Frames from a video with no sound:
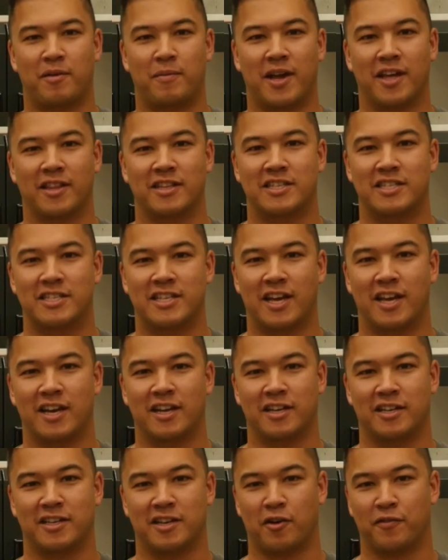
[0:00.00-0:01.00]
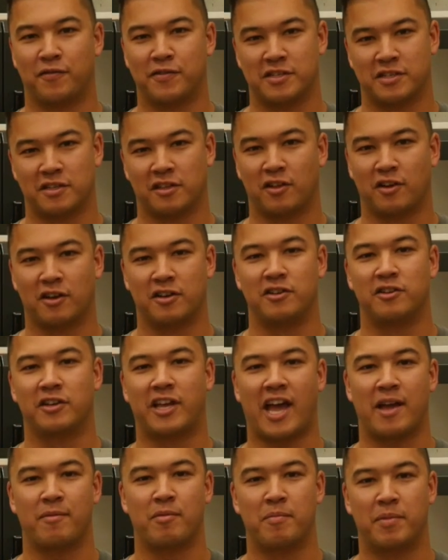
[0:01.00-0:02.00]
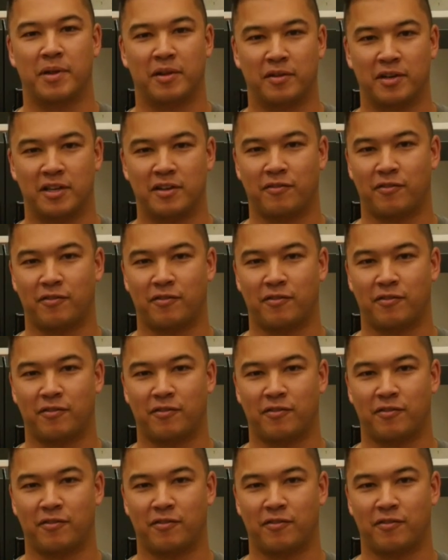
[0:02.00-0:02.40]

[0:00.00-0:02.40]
about this set. It offers a lot of new capability